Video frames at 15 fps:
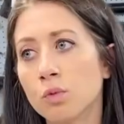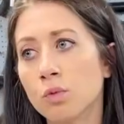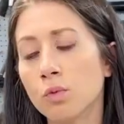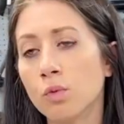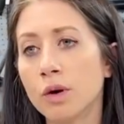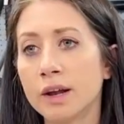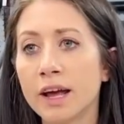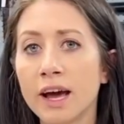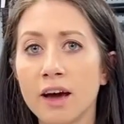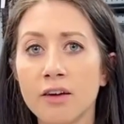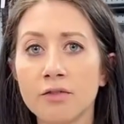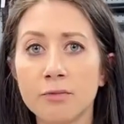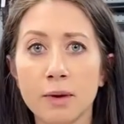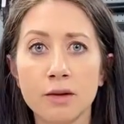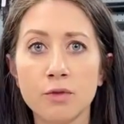1/2
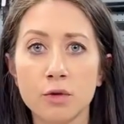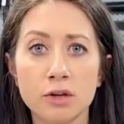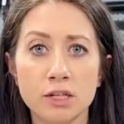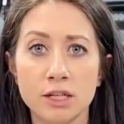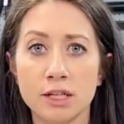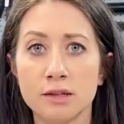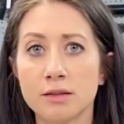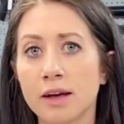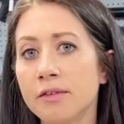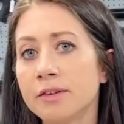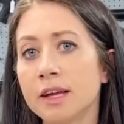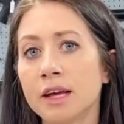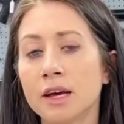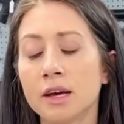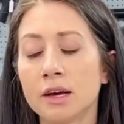by 14 left
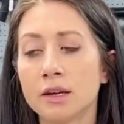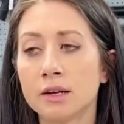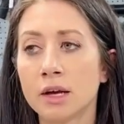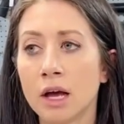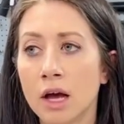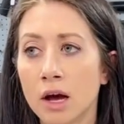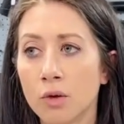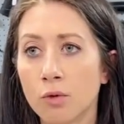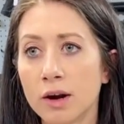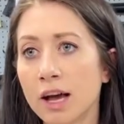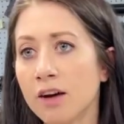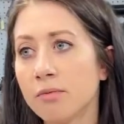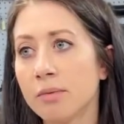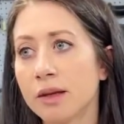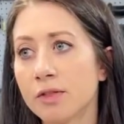hand,
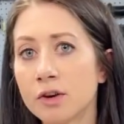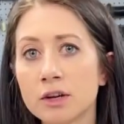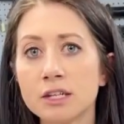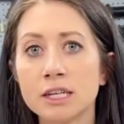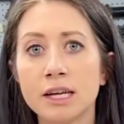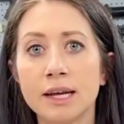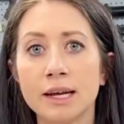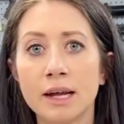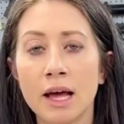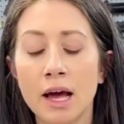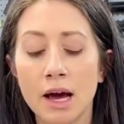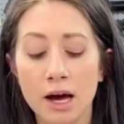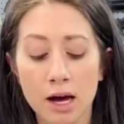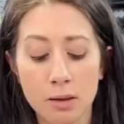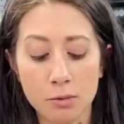1/2 by 13,
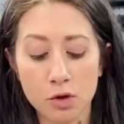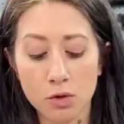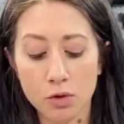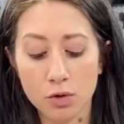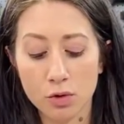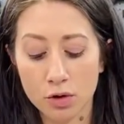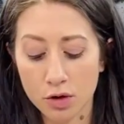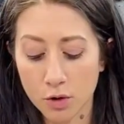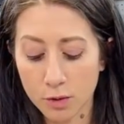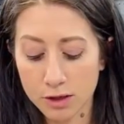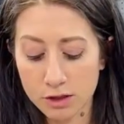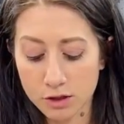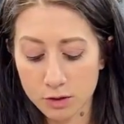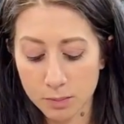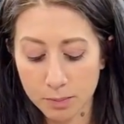you're going
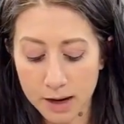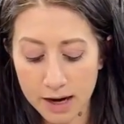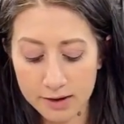to buy